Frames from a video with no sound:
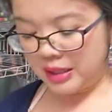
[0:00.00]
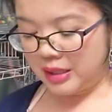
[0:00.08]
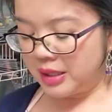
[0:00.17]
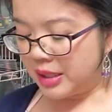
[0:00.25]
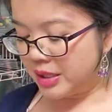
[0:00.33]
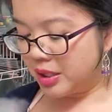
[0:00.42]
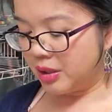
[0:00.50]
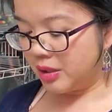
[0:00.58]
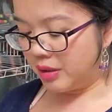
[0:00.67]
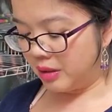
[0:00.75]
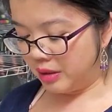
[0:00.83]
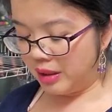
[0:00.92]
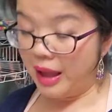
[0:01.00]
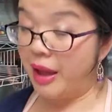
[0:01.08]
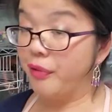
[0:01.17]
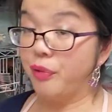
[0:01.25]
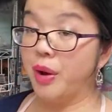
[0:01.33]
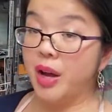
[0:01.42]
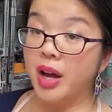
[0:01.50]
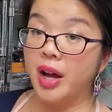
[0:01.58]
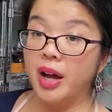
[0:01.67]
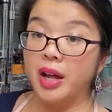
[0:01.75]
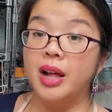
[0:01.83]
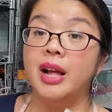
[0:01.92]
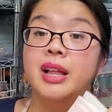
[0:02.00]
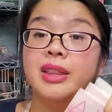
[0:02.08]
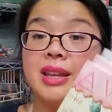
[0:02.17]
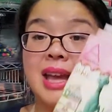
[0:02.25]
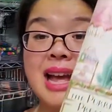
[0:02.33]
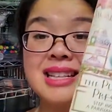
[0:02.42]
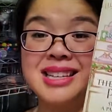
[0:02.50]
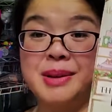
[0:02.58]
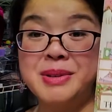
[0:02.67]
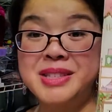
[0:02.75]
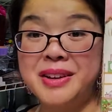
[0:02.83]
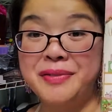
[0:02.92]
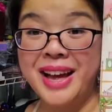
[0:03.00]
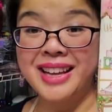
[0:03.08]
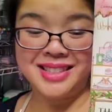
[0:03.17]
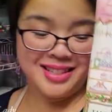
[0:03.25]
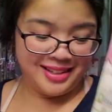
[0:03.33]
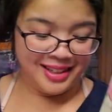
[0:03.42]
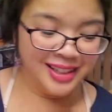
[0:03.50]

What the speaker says: little FYI, the cat's name is Yvette.